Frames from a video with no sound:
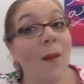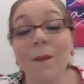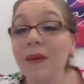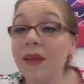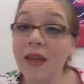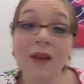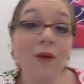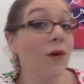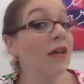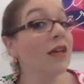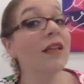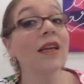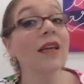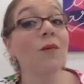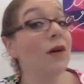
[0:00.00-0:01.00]
being
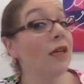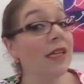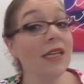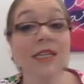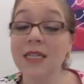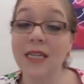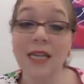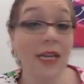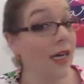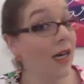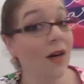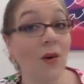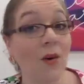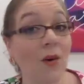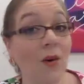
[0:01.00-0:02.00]
willing to
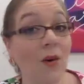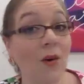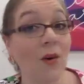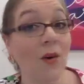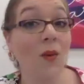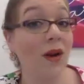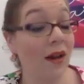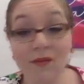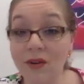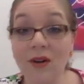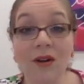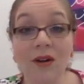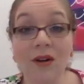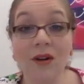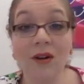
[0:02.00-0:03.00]
hear
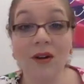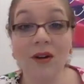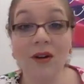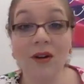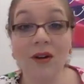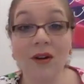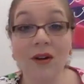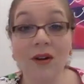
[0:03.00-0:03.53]
whatever they have to